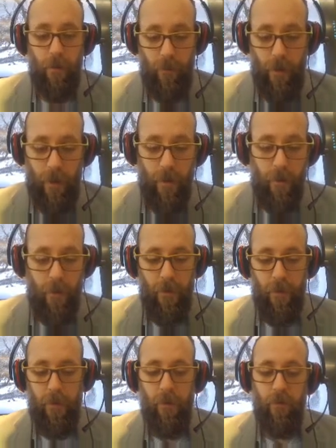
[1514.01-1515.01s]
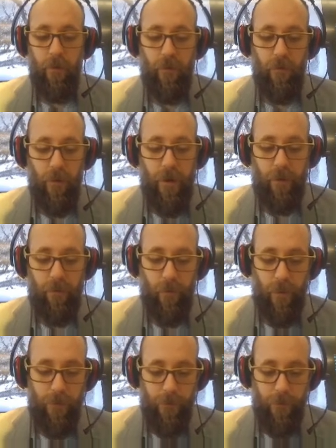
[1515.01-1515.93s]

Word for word: okay? So let's go next one.